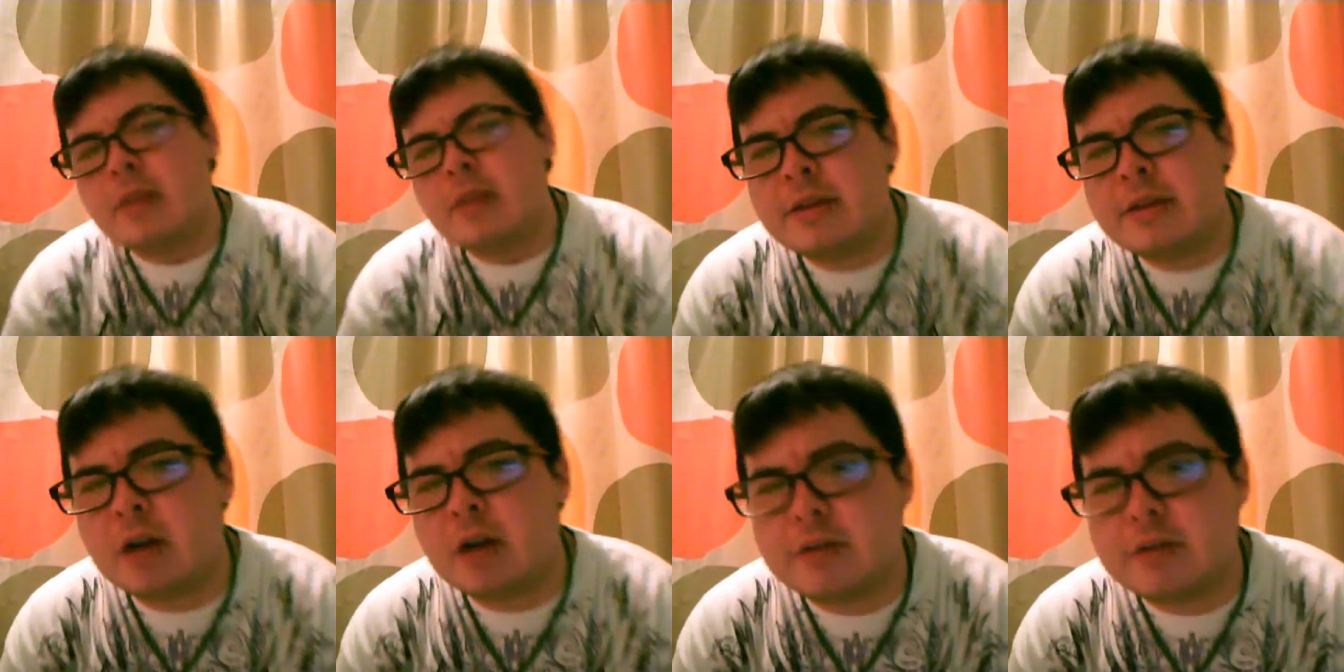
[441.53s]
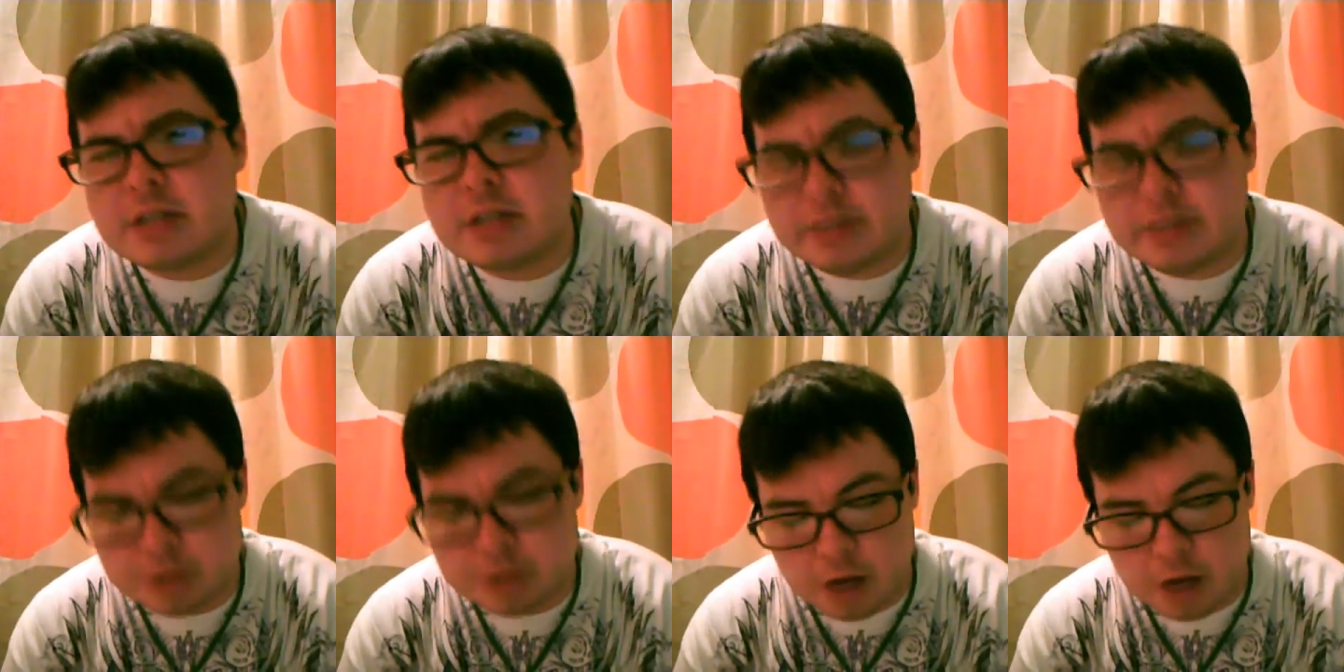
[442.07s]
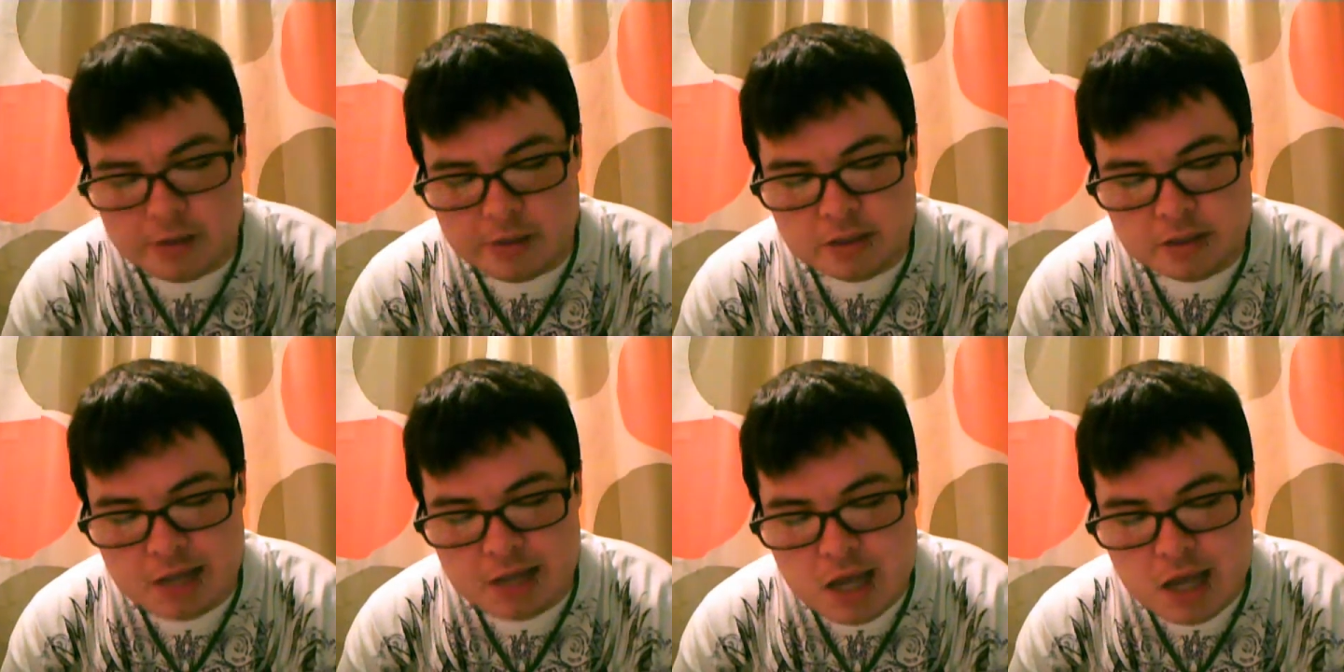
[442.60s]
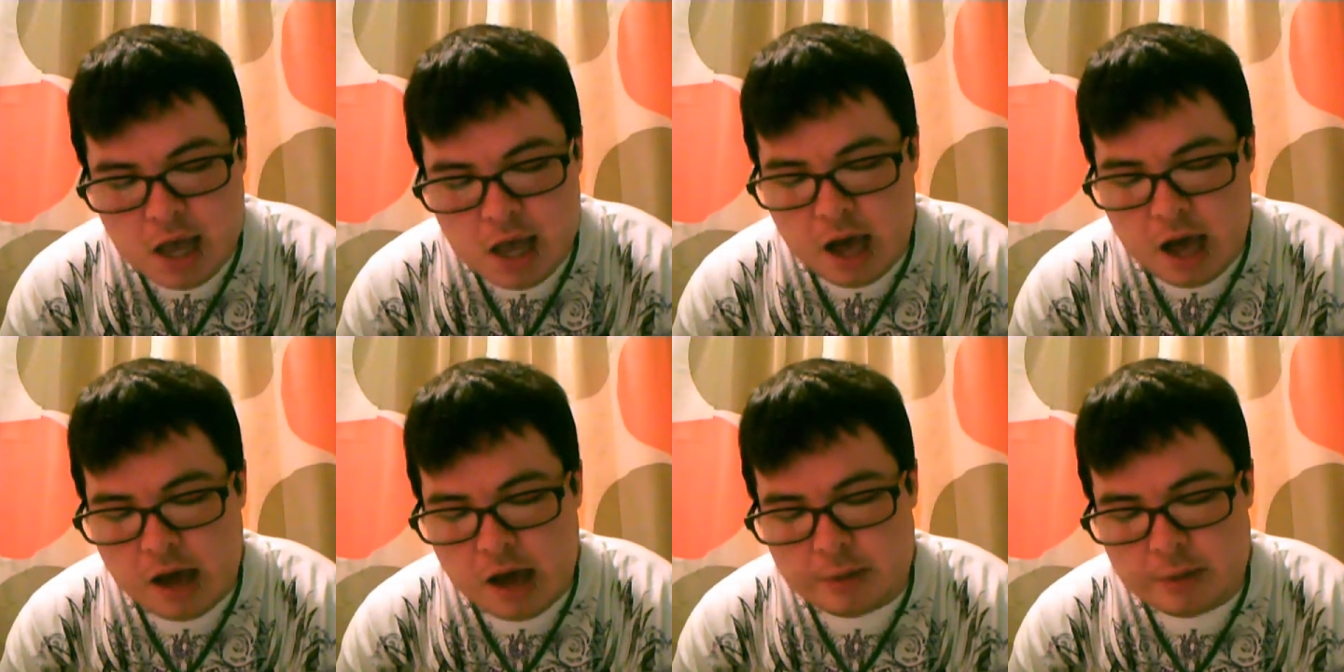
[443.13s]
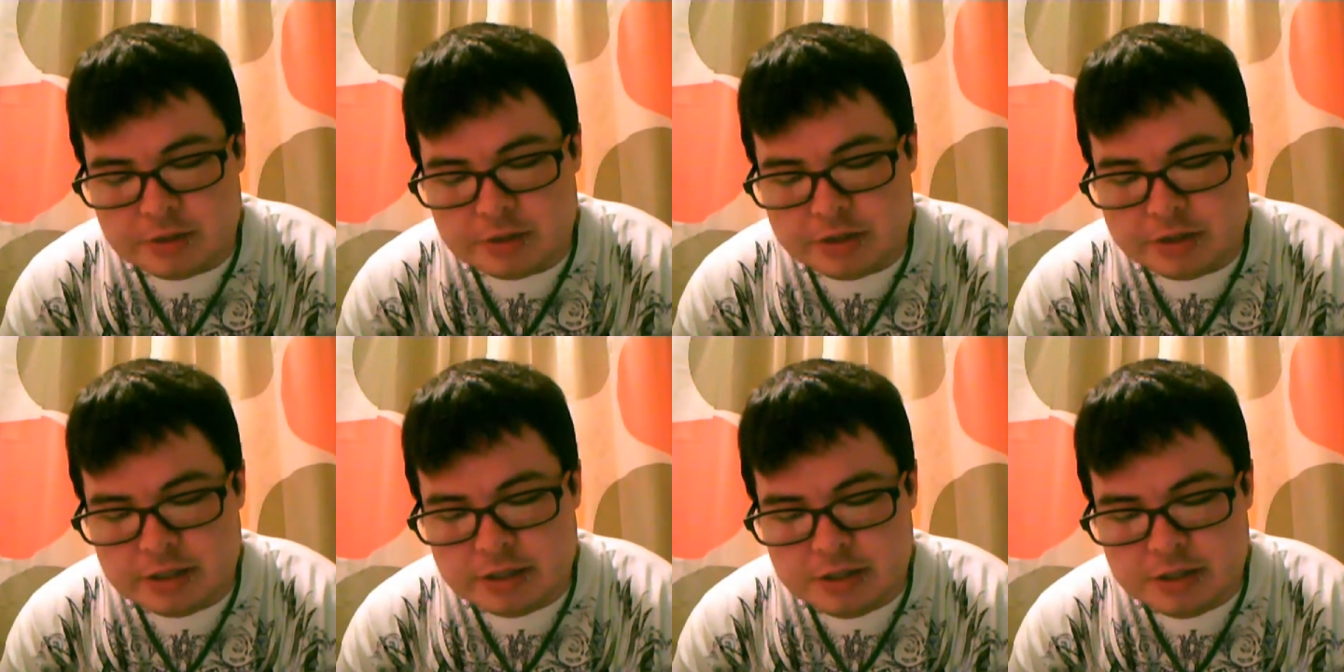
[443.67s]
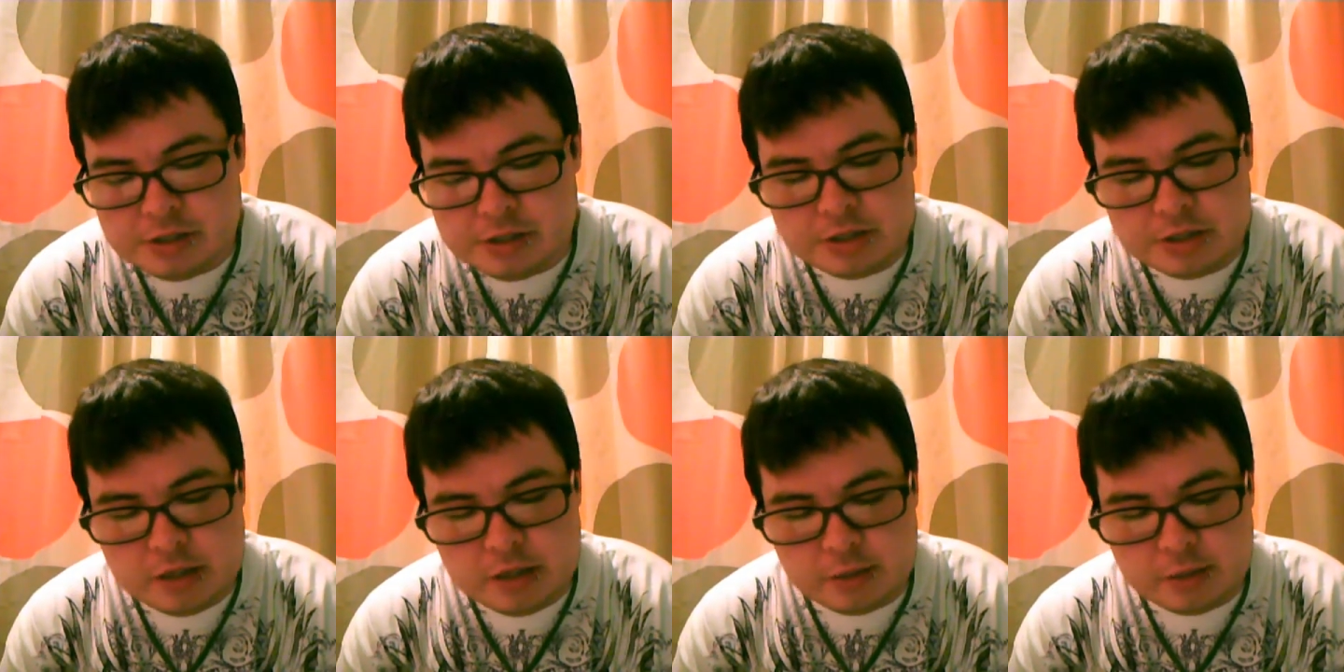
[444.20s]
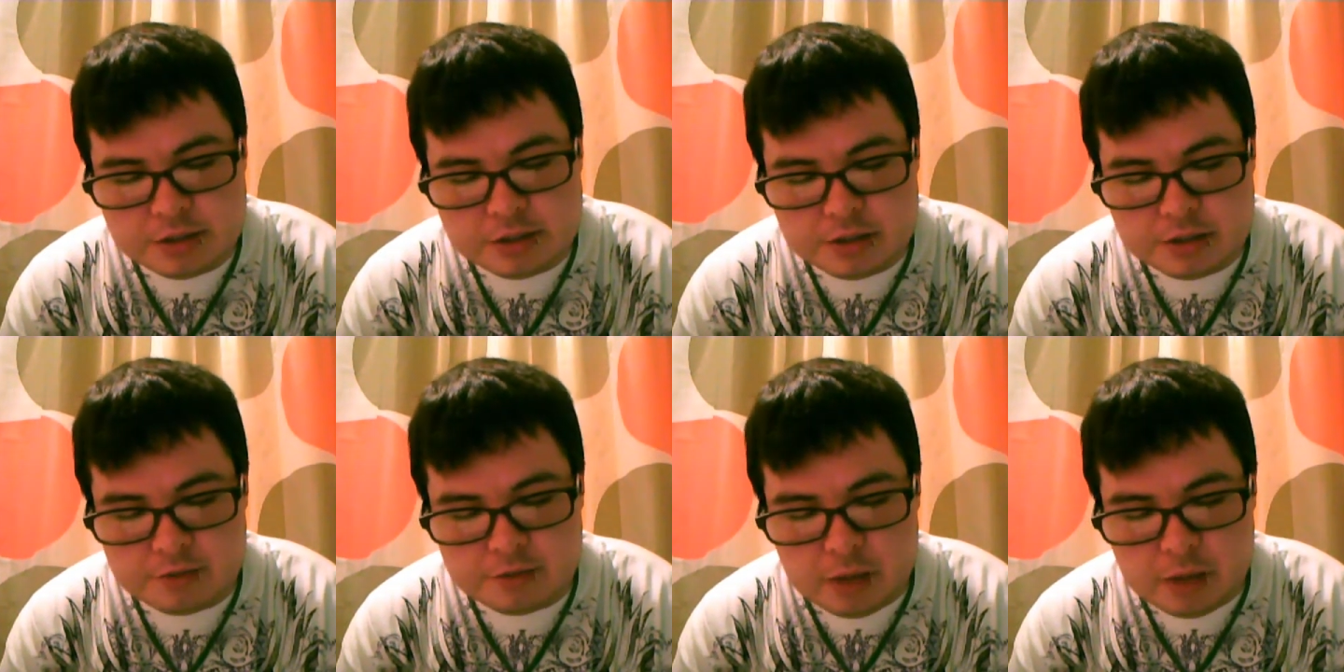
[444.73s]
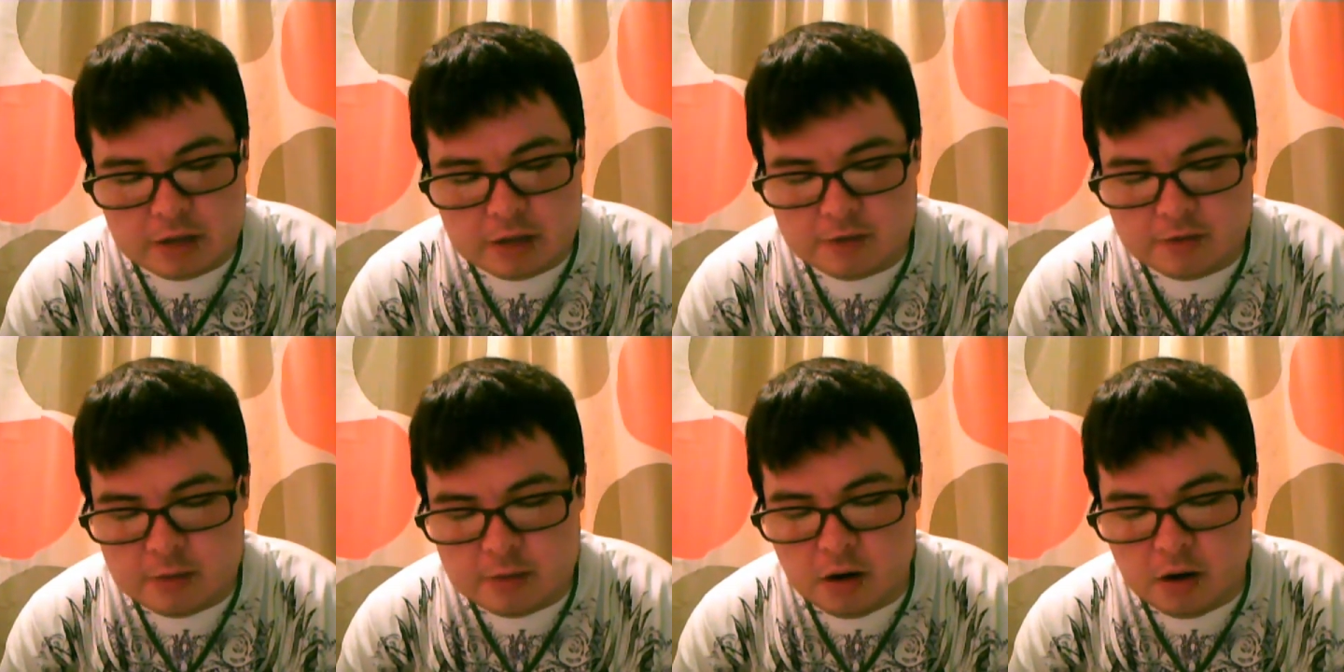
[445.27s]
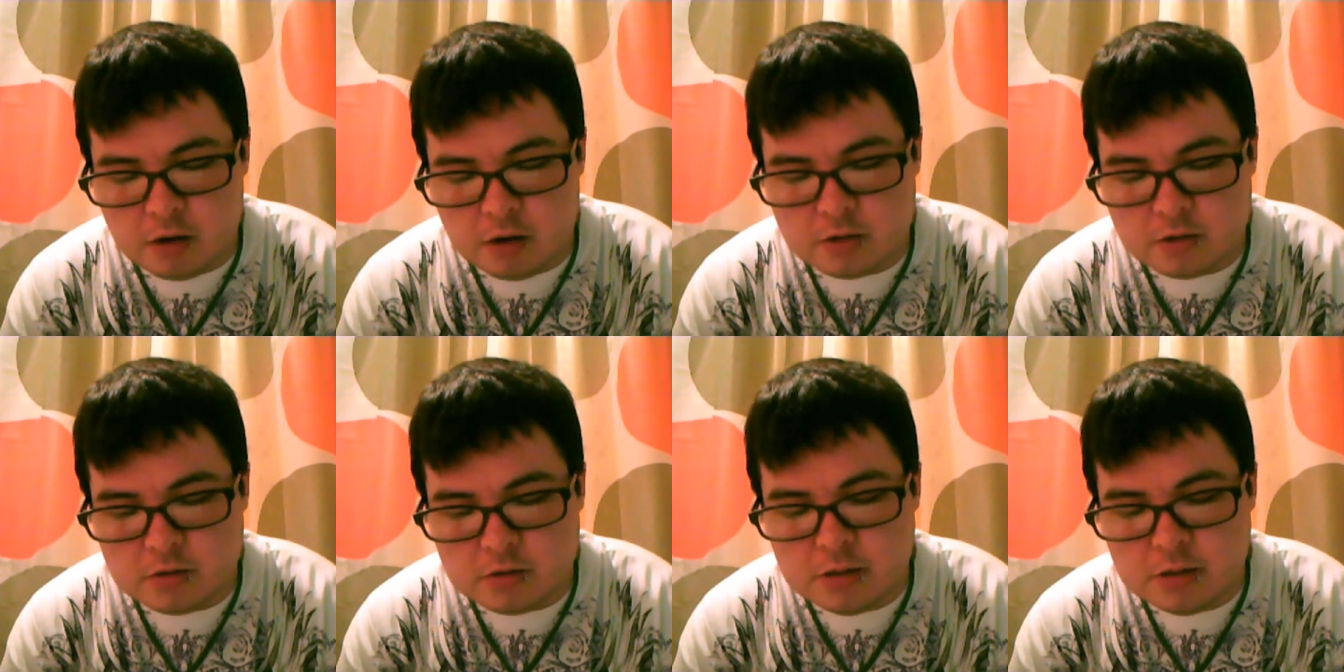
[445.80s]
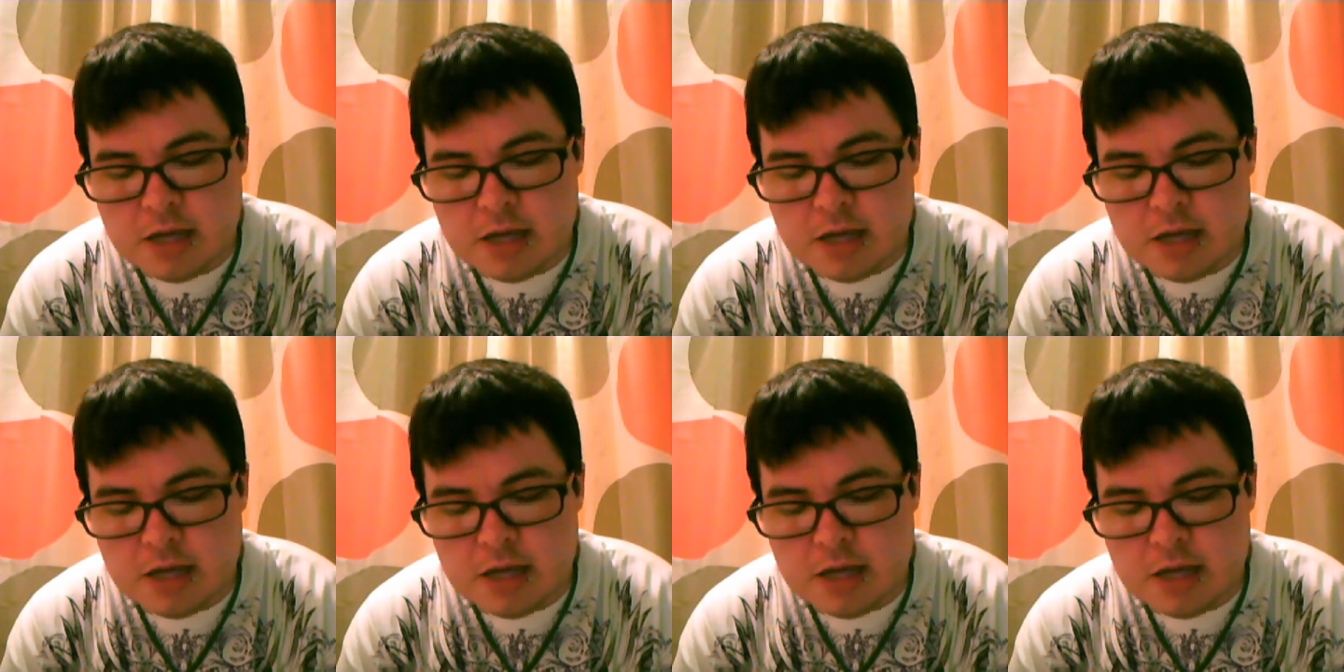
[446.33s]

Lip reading: They're oftentimes shamans. Their dress is usually a mixture of male and female articles,